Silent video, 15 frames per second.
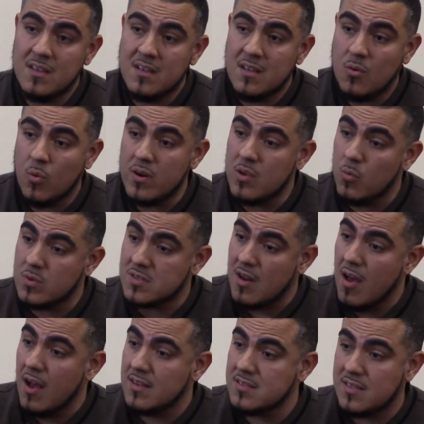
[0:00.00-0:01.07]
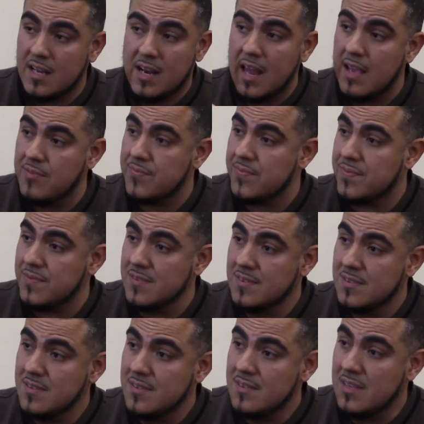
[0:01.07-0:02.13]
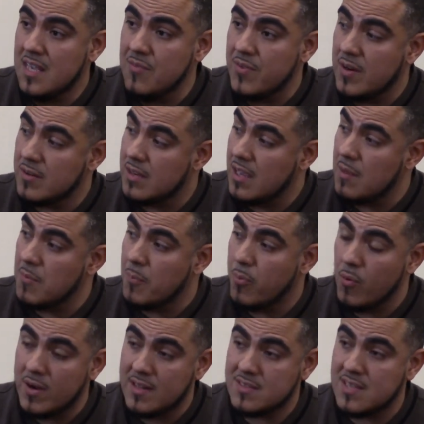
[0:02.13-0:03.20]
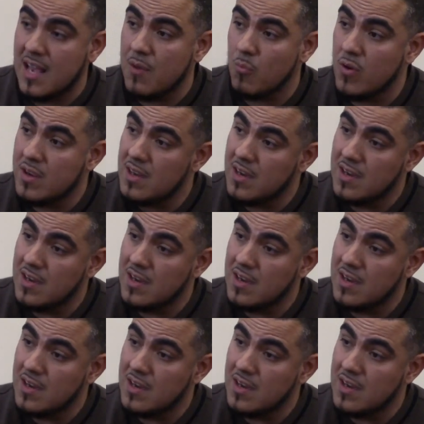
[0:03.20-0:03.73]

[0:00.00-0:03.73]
where he was lost in life. Even came a point in time where he